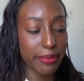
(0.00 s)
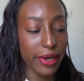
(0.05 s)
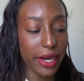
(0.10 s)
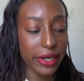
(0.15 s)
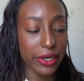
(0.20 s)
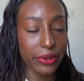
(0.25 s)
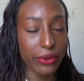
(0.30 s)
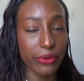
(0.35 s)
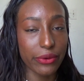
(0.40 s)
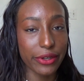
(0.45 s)

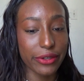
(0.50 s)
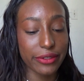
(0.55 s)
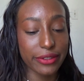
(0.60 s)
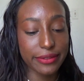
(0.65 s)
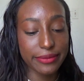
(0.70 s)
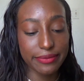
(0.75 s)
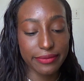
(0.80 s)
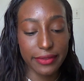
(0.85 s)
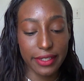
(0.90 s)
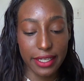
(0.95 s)
Body Oil.
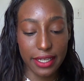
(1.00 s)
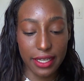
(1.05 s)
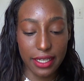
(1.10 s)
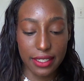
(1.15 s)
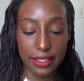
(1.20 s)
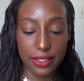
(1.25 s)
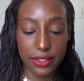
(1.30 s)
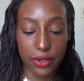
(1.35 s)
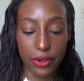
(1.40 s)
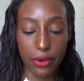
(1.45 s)

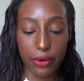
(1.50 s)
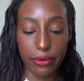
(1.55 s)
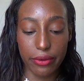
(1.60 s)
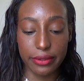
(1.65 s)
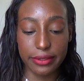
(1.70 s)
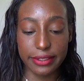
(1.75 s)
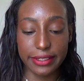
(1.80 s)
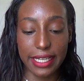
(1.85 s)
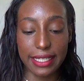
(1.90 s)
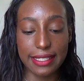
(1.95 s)
So
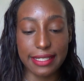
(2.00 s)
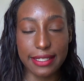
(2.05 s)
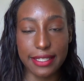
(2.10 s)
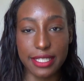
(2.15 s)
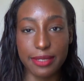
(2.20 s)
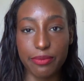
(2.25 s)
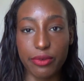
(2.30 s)
that's this